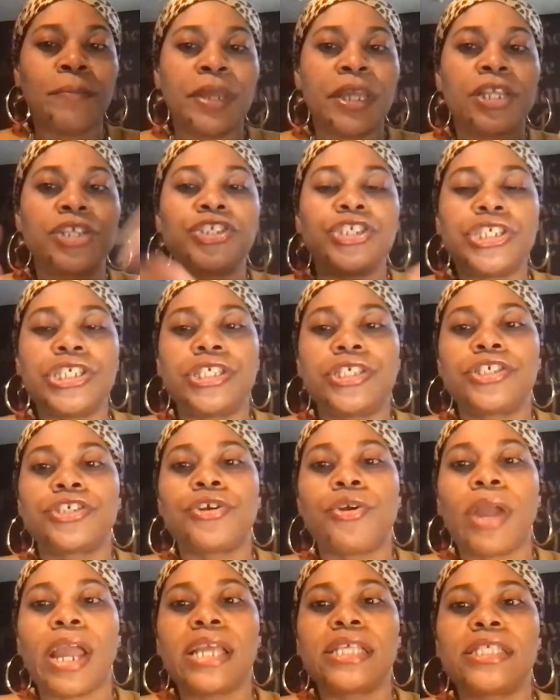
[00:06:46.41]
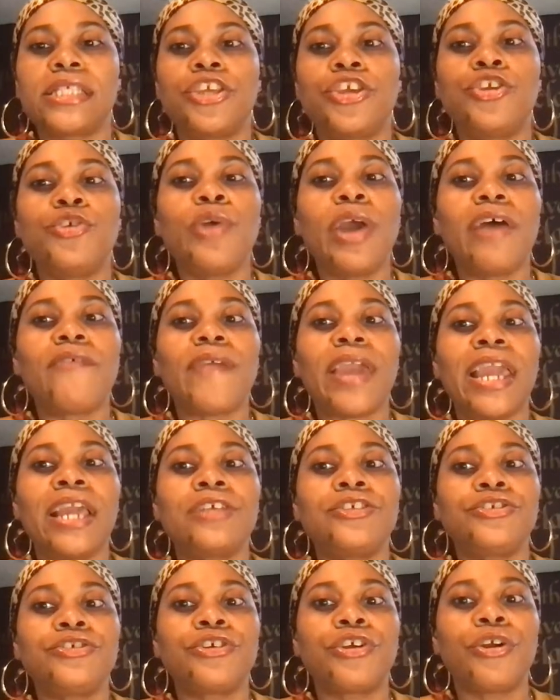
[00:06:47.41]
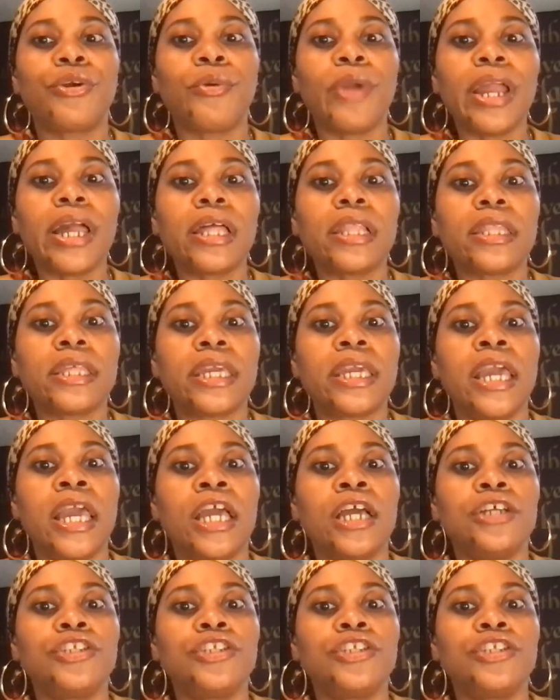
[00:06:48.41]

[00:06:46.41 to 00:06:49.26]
being Jesus Christ, you have answered correctly.